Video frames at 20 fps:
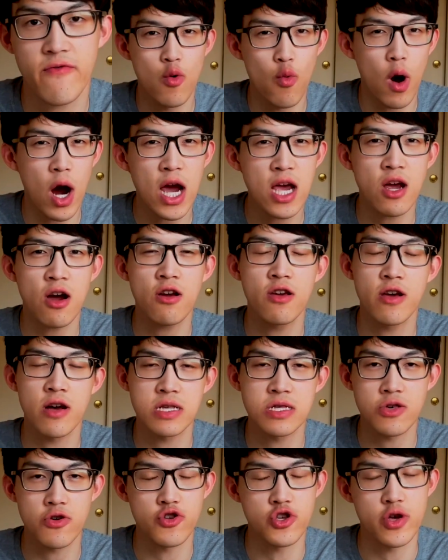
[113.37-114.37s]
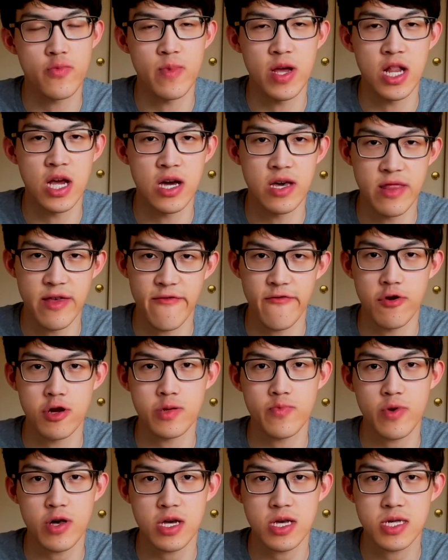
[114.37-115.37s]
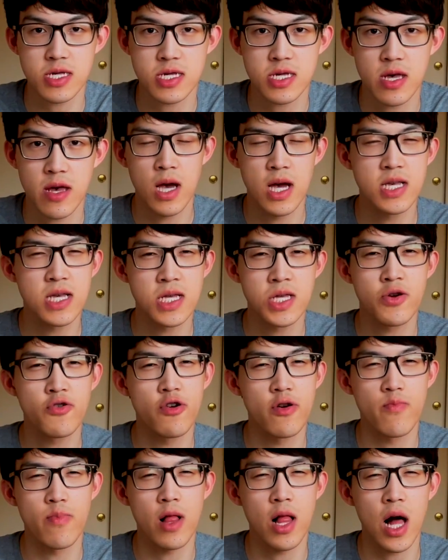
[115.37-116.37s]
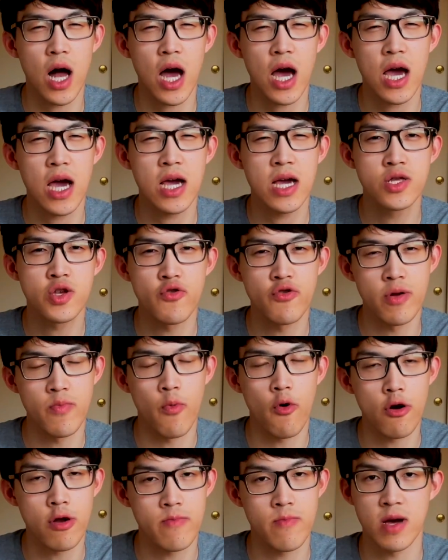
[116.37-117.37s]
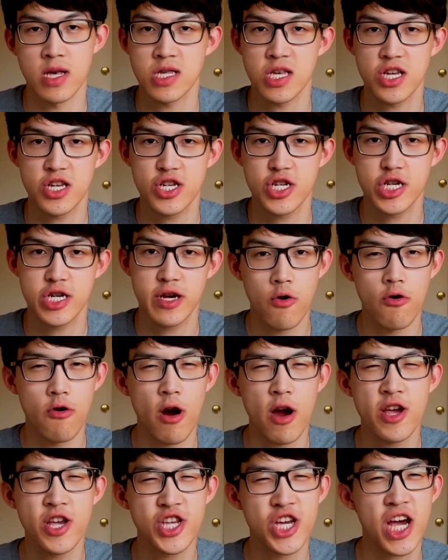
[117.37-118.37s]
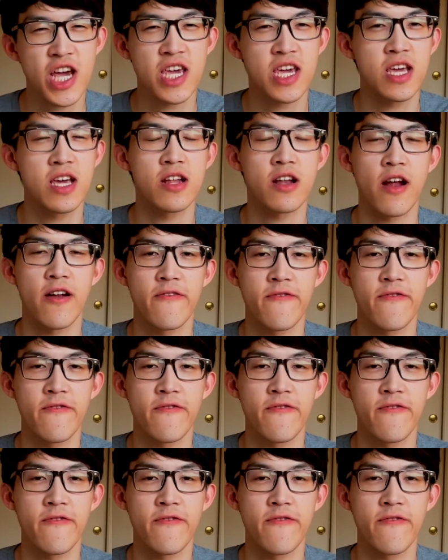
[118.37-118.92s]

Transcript: why are you on social media in the first place? Is it to reply to an important message? Or are you checking in on